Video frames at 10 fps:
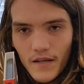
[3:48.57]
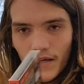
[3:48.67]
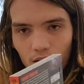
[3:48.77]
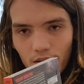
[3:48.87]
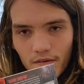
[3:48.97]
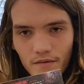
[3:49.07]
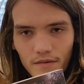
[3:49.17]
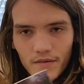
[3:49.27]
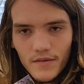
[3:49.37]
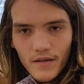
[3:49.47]
is,
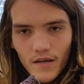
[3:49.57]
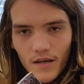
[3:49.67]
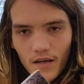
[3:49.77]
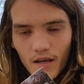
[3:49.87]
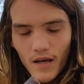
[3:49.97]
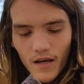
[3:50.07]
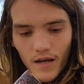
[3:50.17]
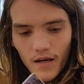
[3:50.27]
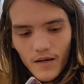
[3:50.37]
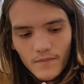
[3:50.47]

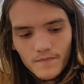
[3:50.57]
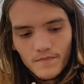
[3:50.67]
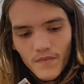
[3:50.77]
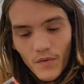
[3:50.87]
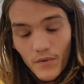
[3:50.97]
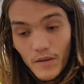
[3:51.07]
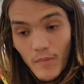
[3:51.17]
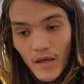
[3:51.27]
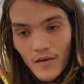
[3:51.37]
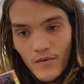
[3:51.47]
the
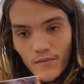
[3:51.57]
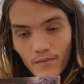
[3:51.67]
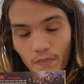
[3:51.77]
remake.